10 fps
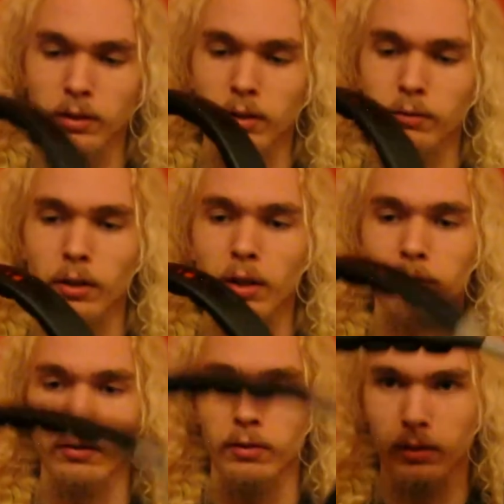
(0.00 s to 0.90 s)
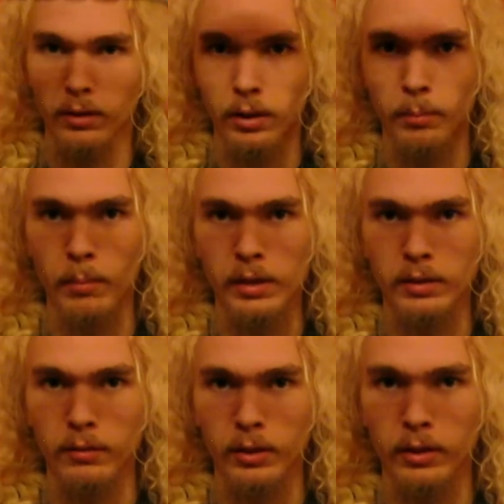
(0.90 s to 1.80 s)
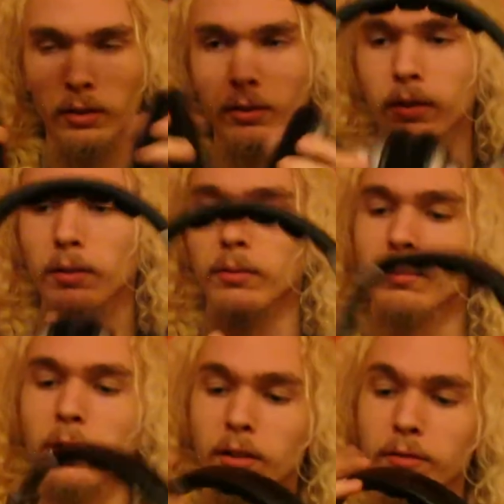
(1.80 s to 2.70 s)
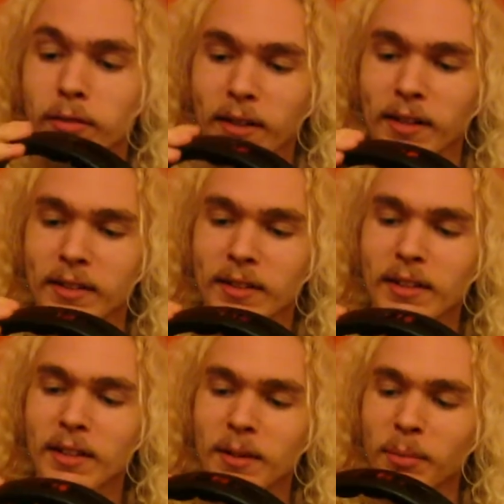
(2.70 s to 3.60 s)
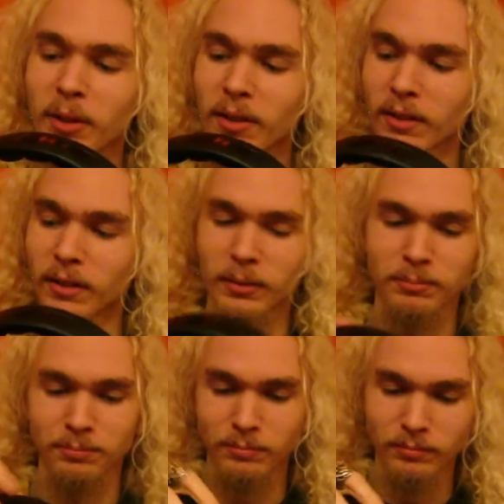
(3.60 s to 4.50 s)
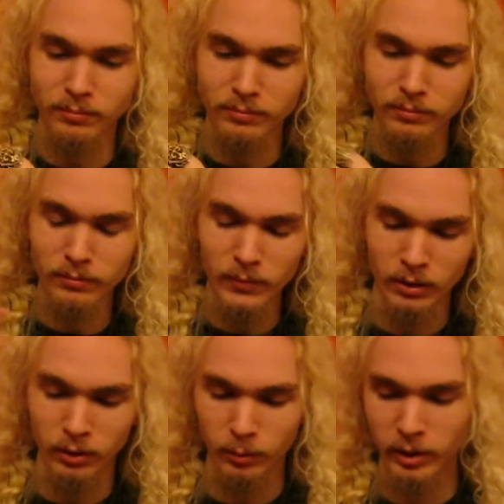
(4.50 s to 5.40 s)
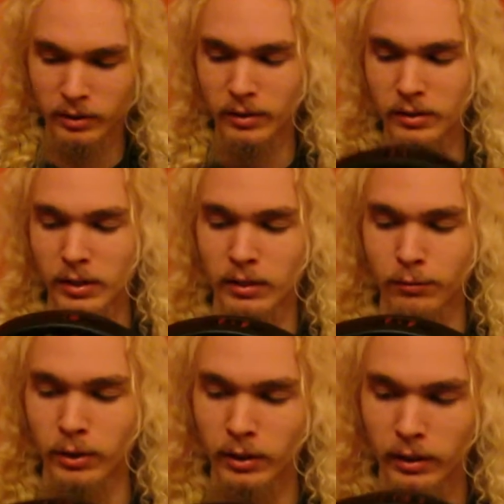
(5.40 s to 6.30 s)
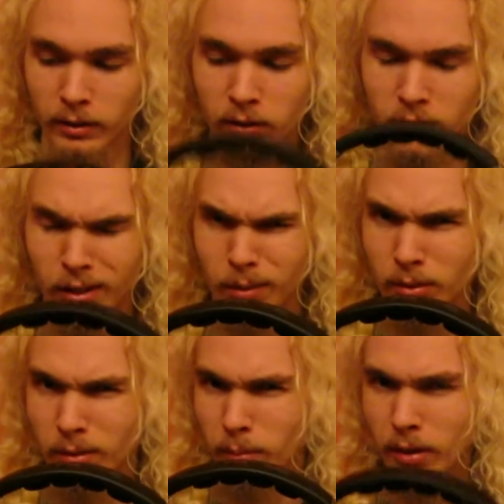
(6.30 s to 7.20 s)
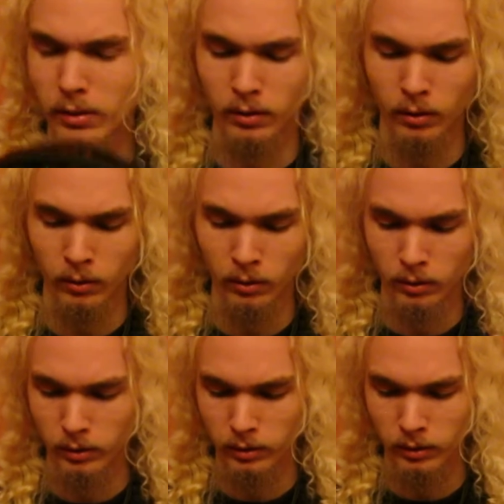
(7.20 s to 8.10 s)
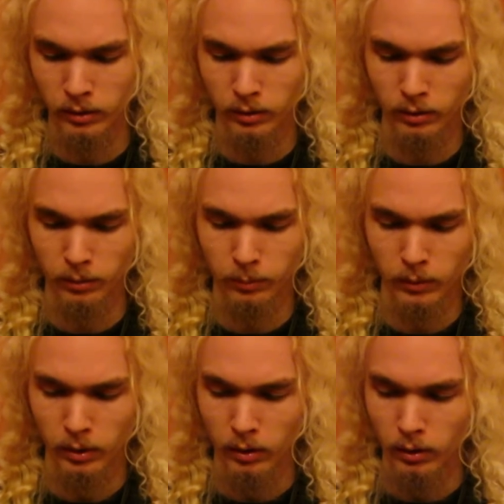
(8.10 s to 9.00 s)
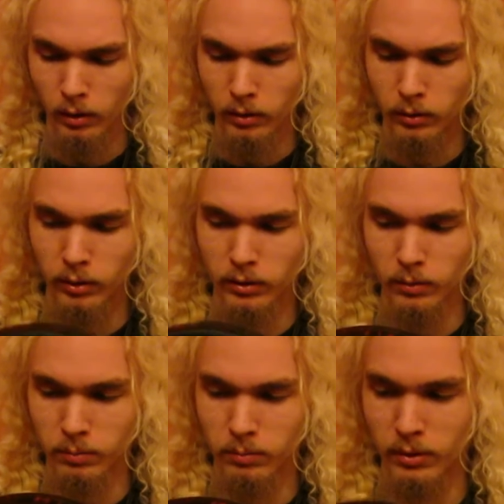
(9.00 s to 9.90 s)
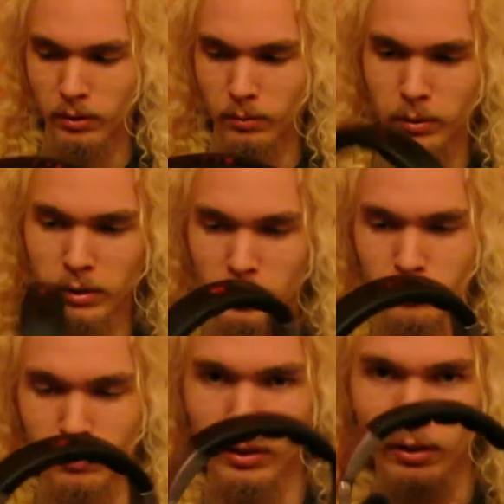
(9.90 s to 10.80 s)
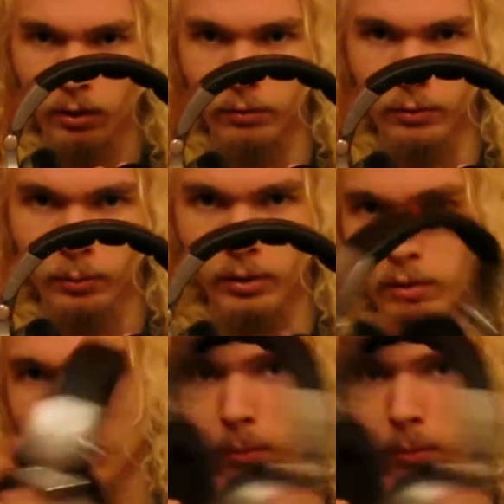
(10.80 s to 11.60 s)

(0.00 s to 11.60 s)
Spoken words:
If you have a massive head, you can make it fit, but no matter the size of your head, the shape is a bit odd. You need to turn it, basically if you take it off, you need to